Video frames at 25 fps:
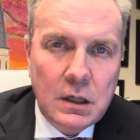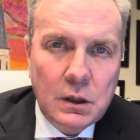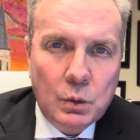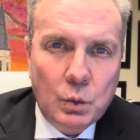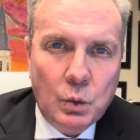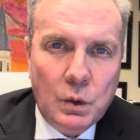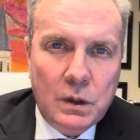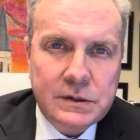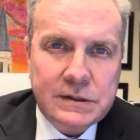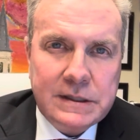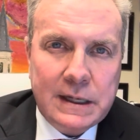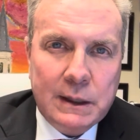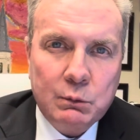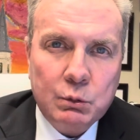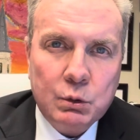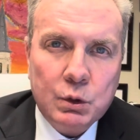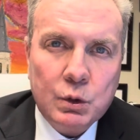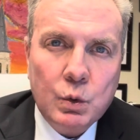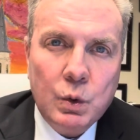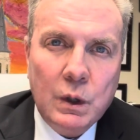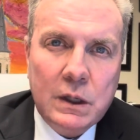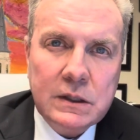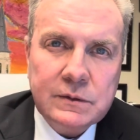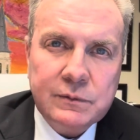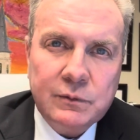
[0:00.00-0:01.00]
was a
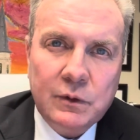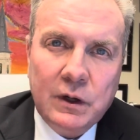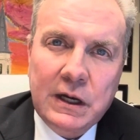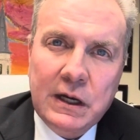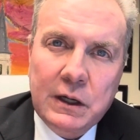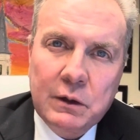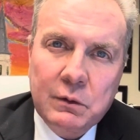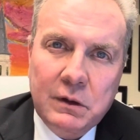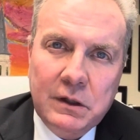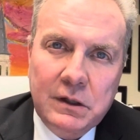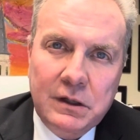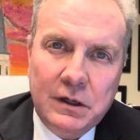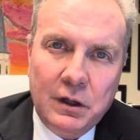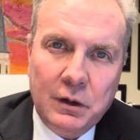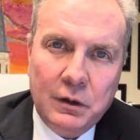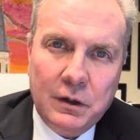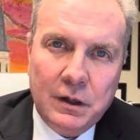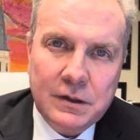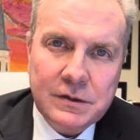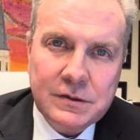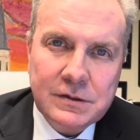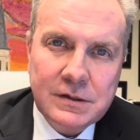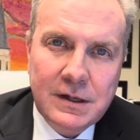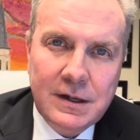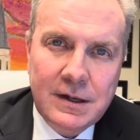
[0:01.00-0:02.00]
request for hearing
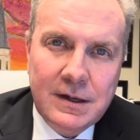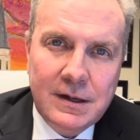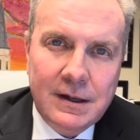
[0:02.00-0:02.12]
notice.